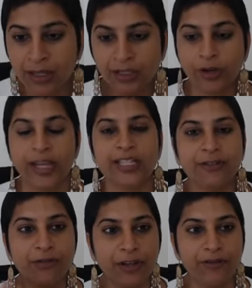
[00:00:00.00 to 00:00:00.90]
So it's a
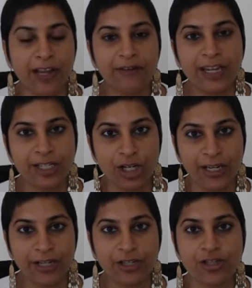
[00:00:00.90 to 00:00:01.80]
free 5-day
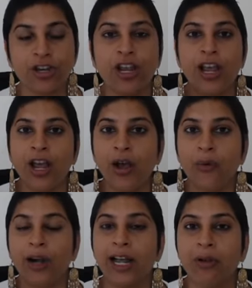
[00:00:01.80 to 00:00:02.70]
challenge
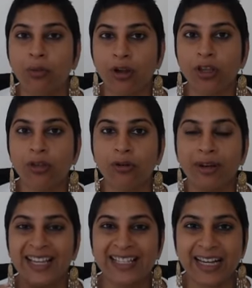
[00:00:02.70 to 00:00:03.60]
where I'll walk you through
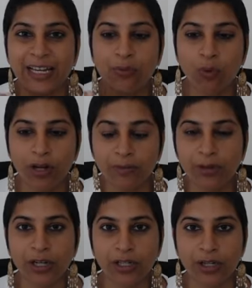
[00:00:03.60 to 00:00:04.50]
exactly what to
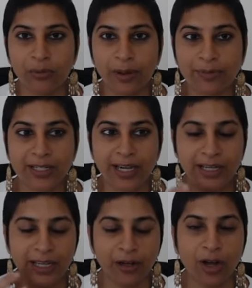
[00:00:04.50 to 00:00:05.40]
put on your
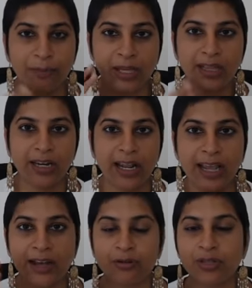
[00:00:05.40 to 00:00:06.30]
website, the copy, the
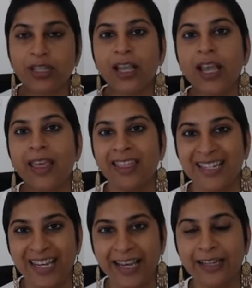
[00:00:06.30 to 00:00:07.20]
layouts, the
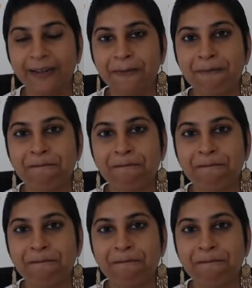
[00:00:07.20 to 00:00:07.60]
tech.